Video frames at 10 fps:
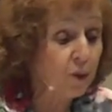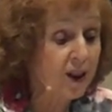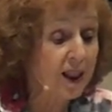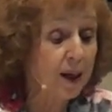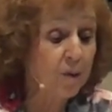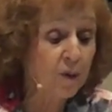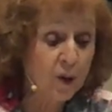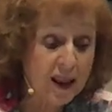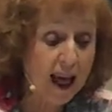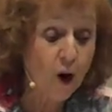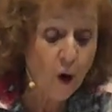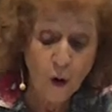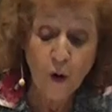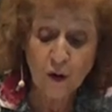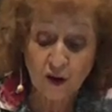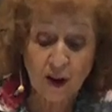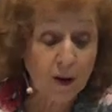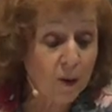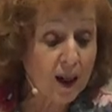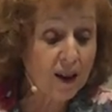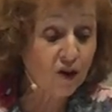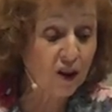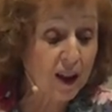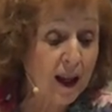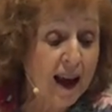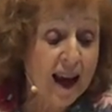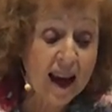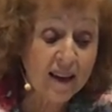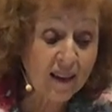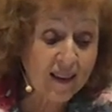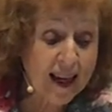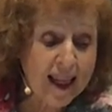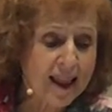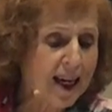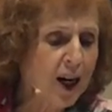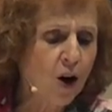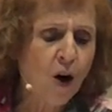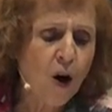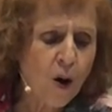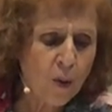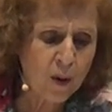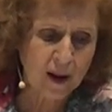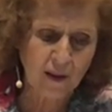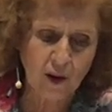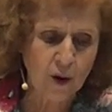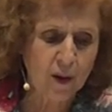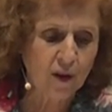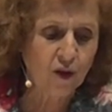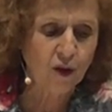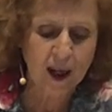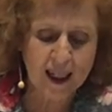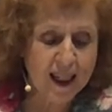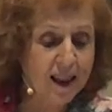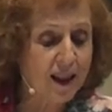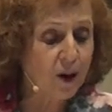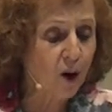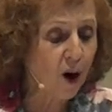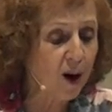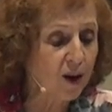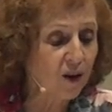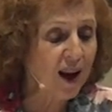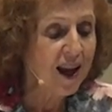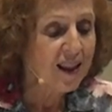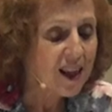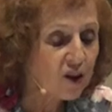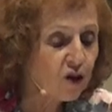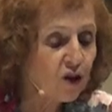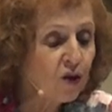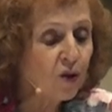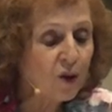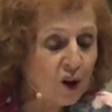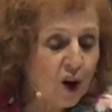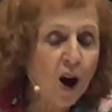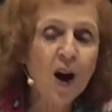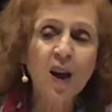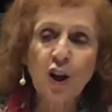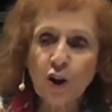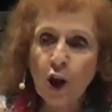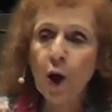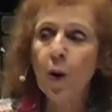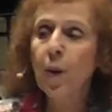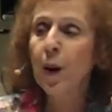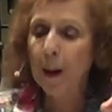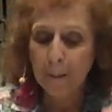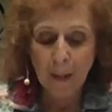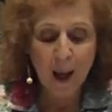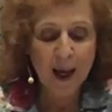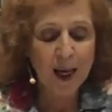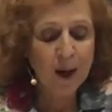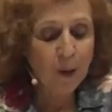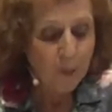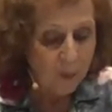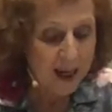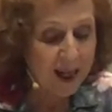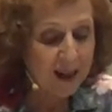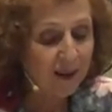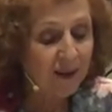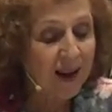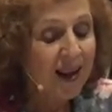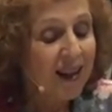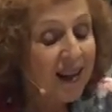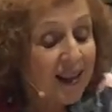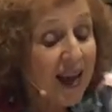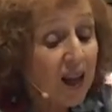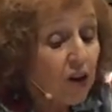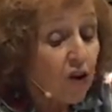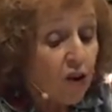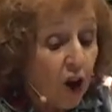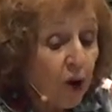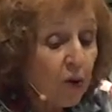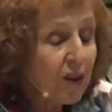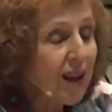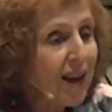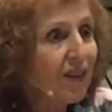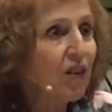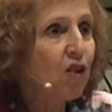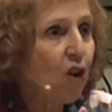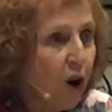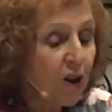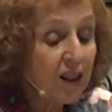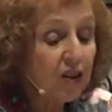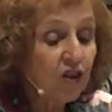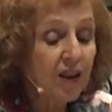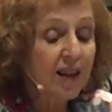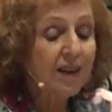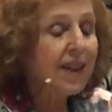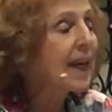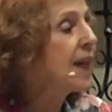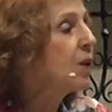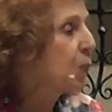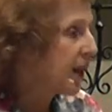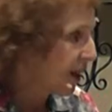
with them, with that whole generation, and said they always go astray in their heart. They do not know my ways. Now that know, that's knowledge that's gained by